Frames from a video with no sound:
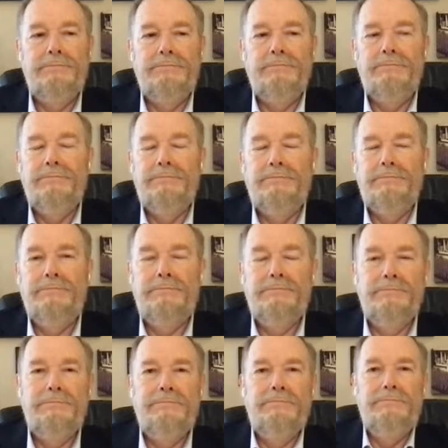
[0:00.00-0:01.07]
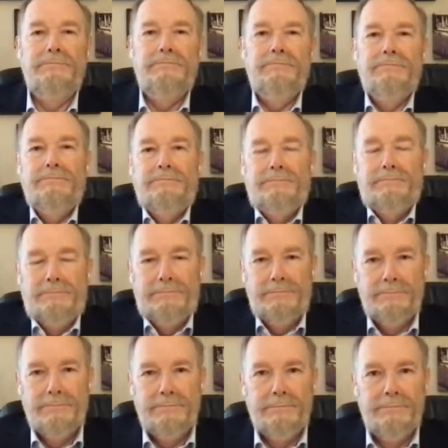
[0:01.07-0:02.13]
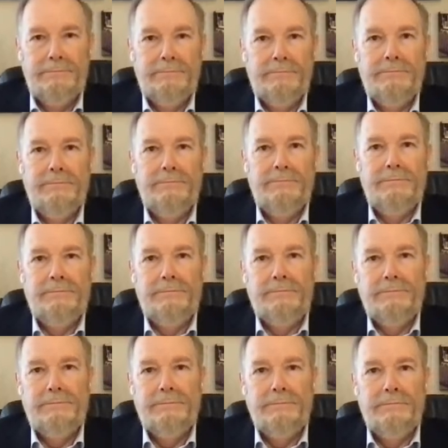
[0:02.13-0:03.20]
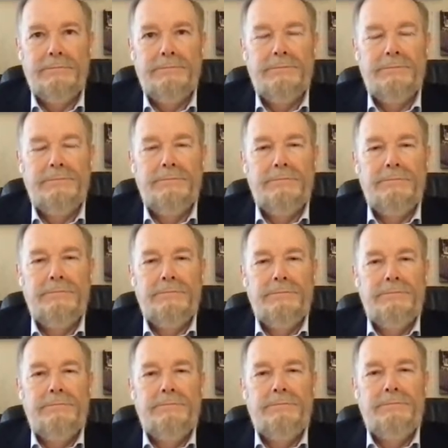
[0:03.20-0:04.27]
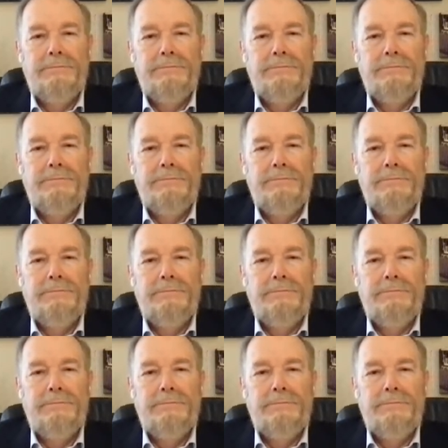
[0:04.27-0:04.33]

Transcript: This person isn't speaking.